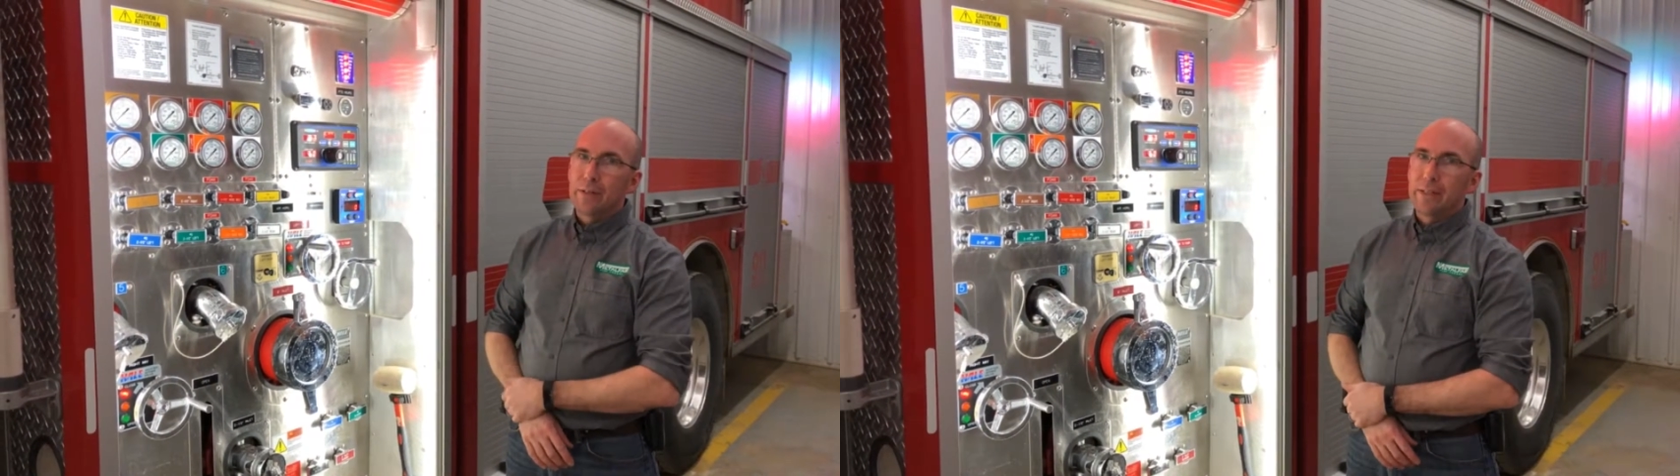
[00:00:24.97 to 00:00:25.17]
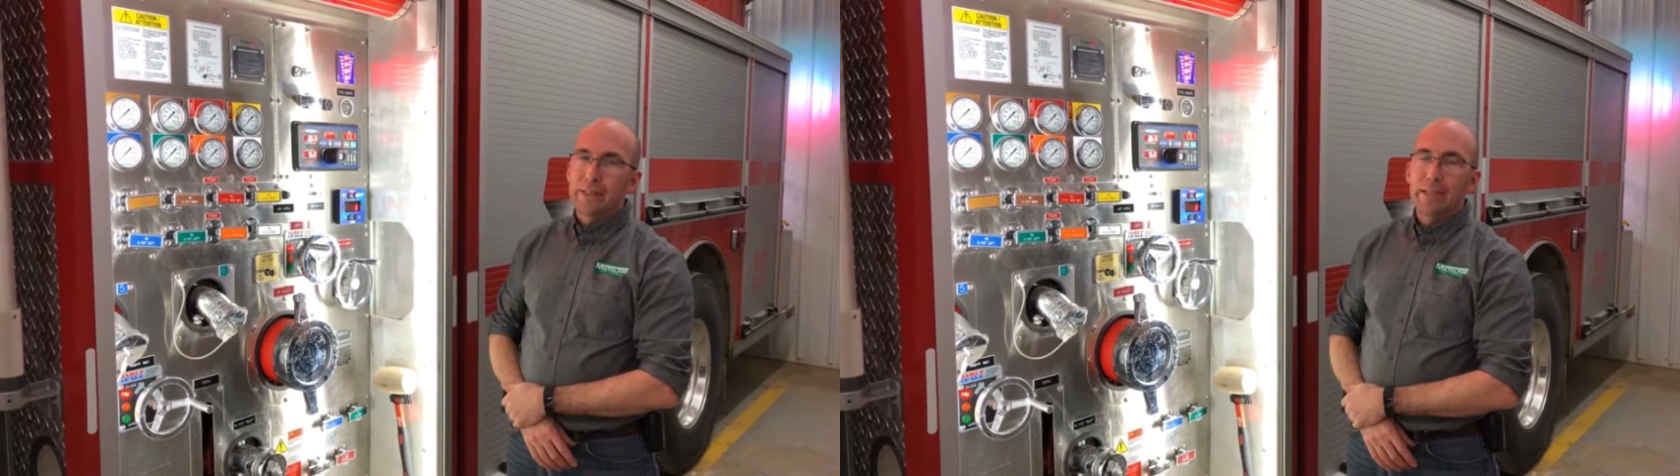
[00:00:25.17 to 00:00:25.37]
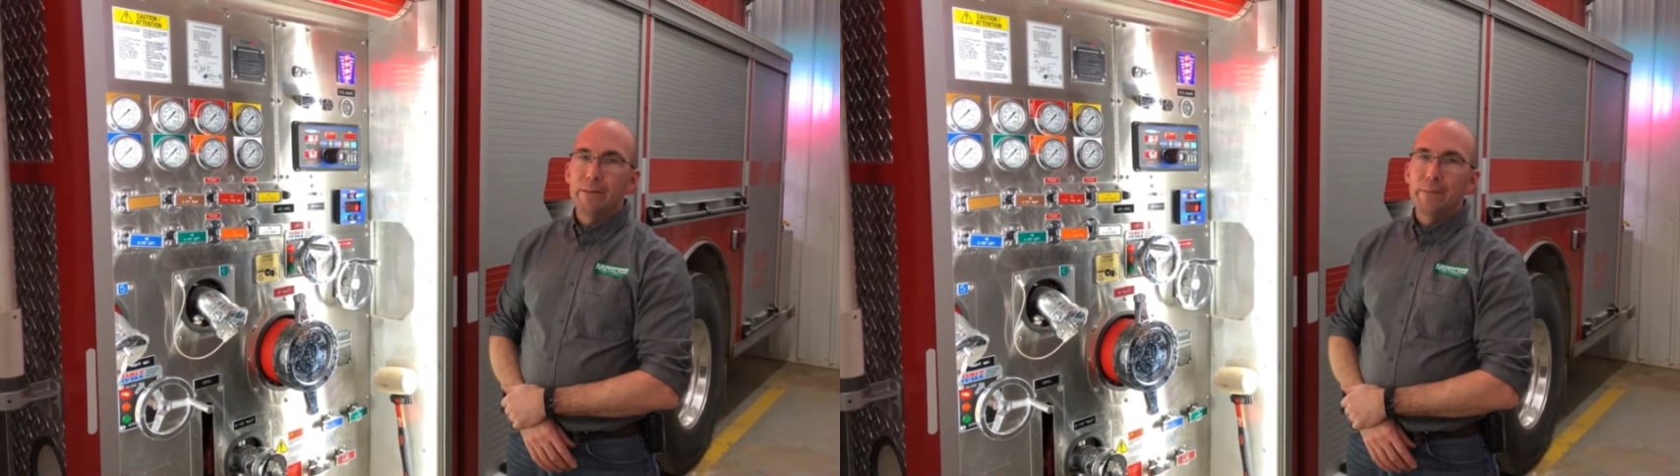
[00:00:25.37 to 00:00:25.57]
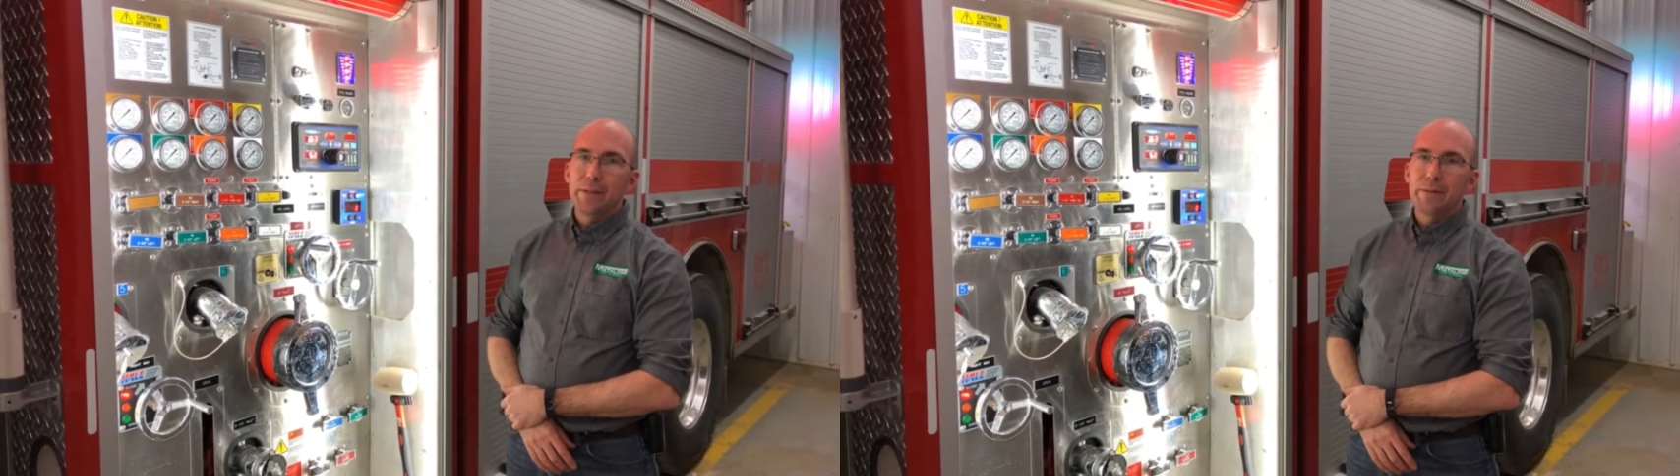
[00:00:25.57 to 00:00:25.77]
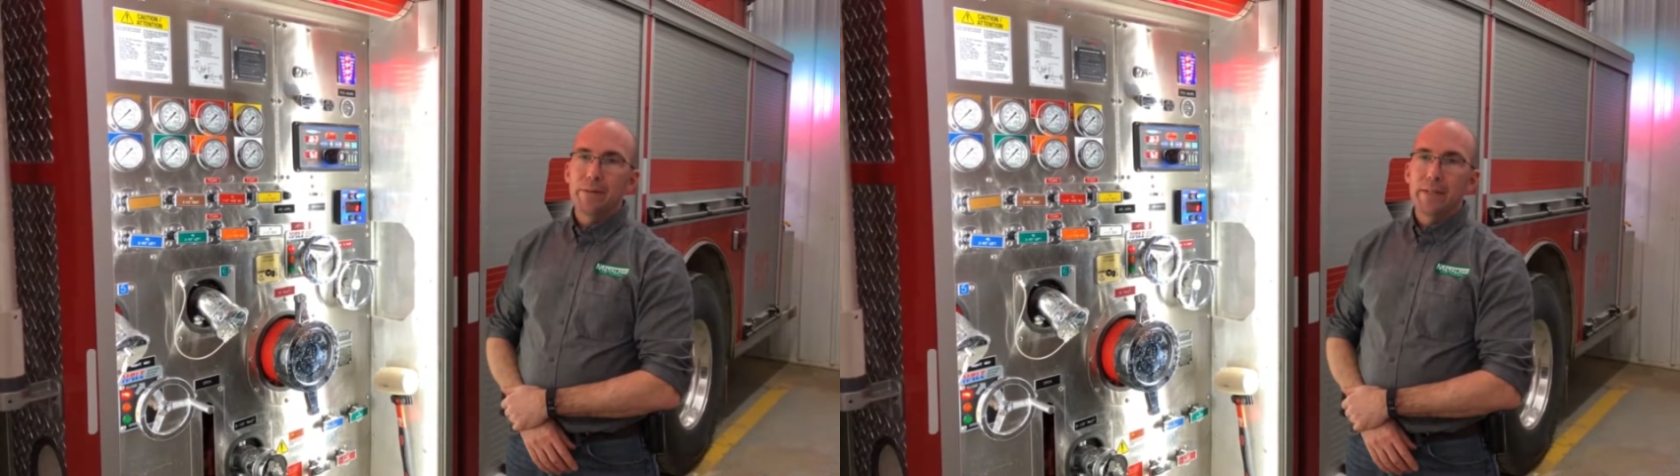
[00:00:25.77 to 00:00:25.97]
an extended
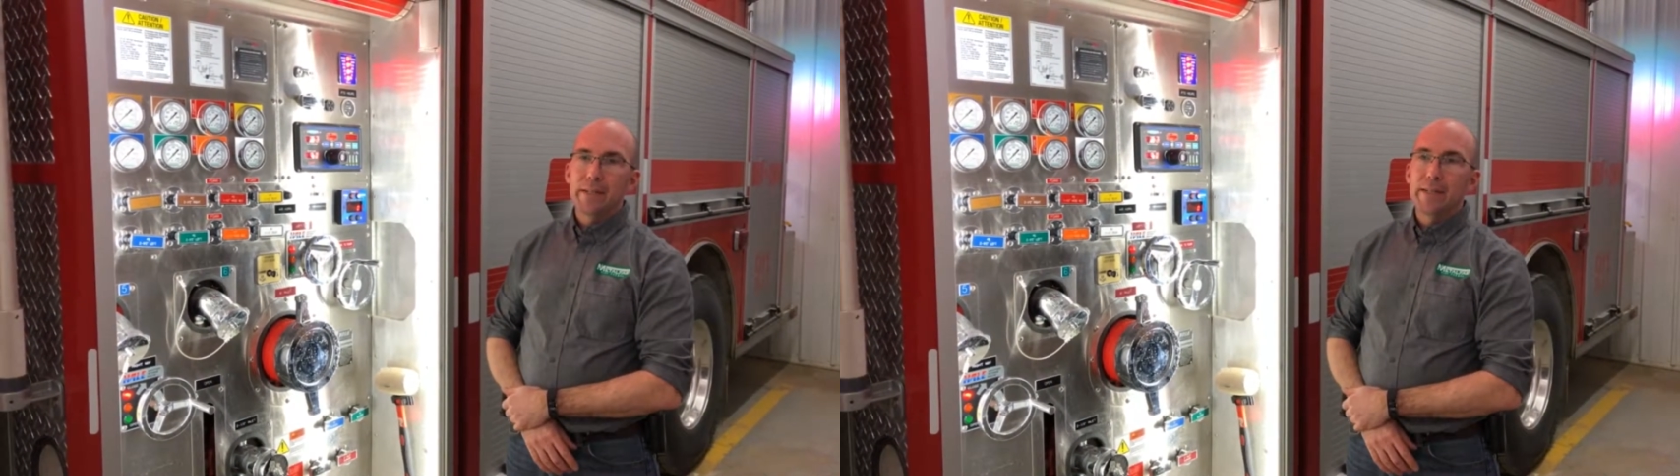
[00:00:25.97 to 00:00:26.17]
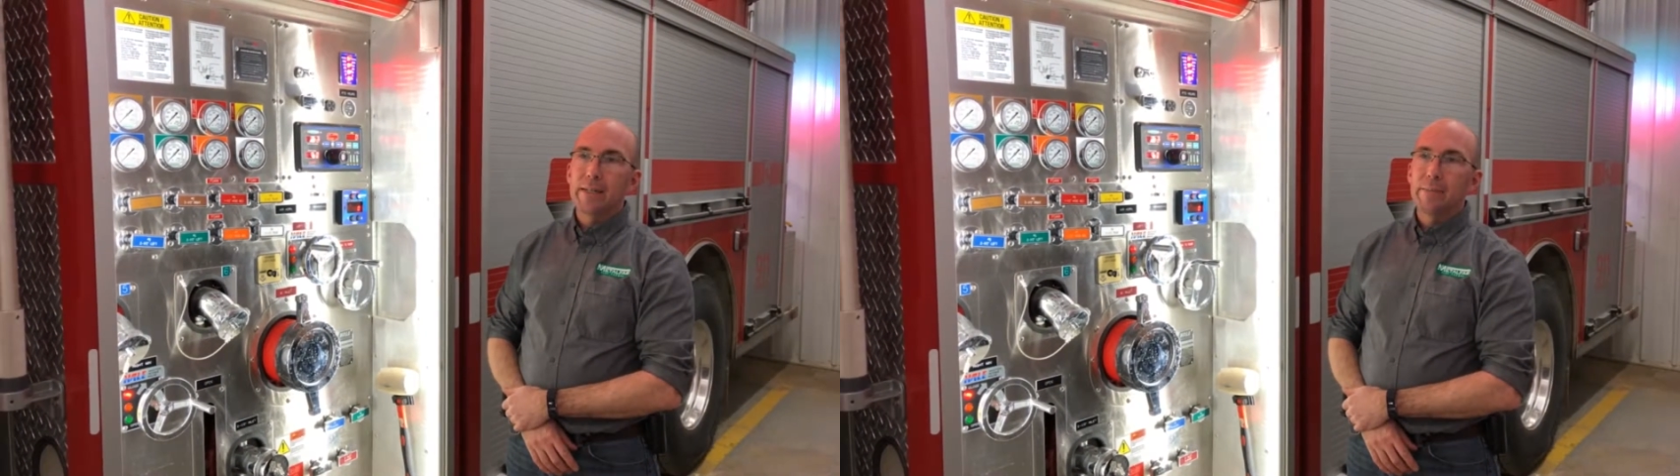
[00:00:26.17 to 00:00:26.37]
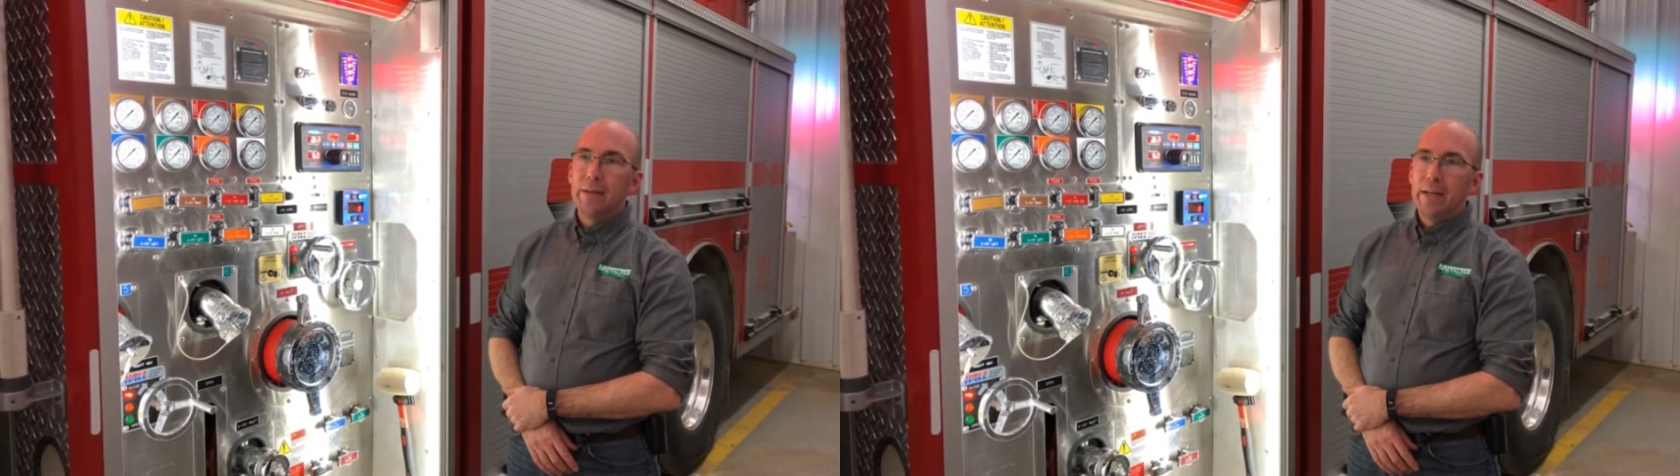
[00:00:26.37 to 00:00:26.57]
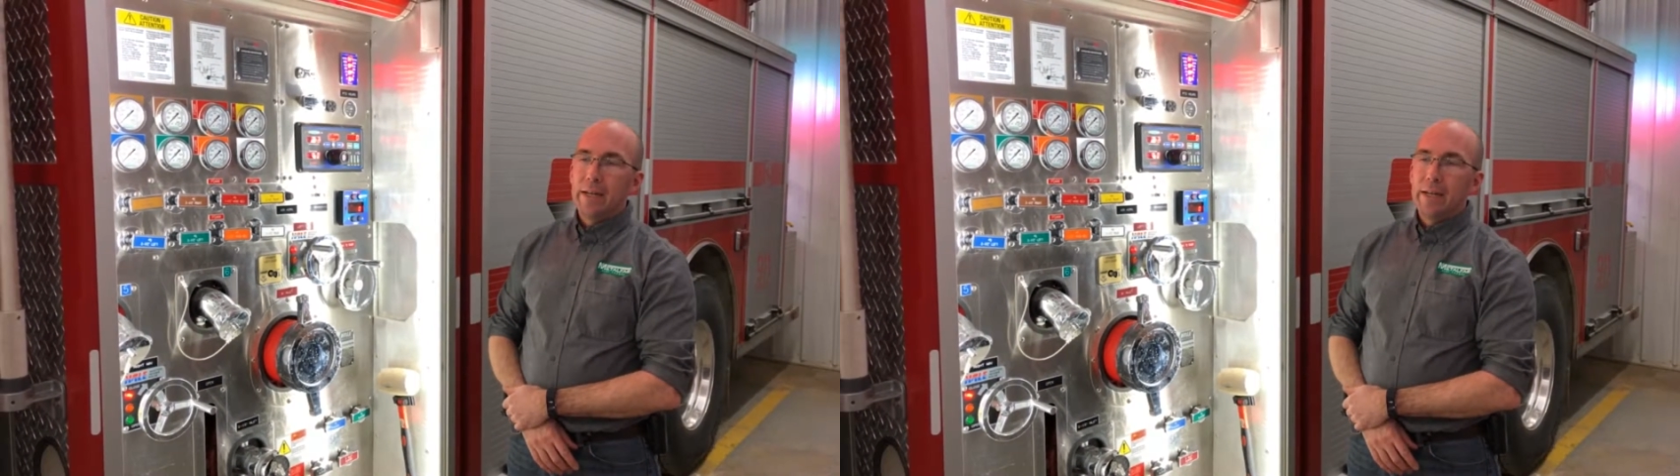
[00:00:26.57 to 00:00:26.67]
period of time.